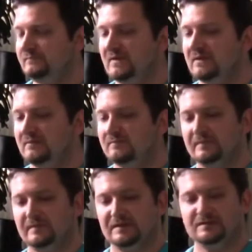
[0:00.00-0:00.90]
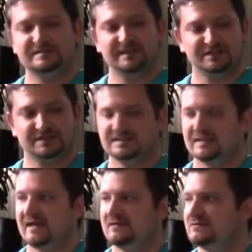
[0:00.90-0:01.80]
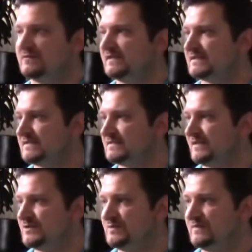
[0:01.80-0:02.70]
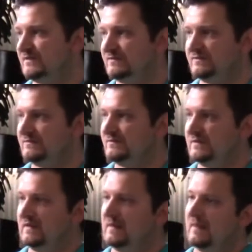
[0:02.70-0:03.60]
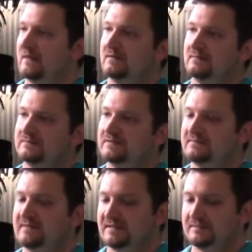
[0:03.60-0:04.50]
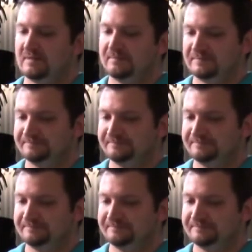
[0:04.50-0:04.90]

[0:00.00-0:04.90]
um, and use sections and categories inside Joomla to um, to divide them up.